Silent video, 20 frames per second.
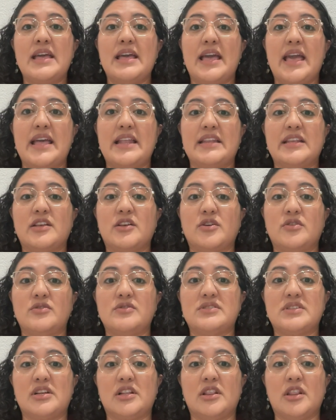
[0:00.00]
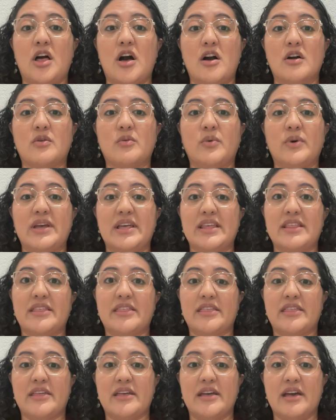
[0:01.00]
and it goes along
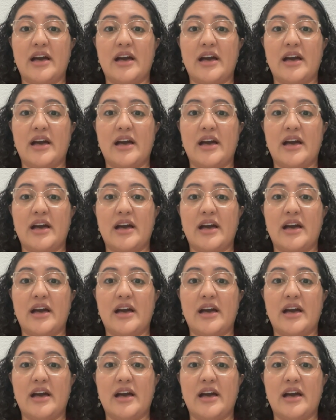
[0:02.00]
with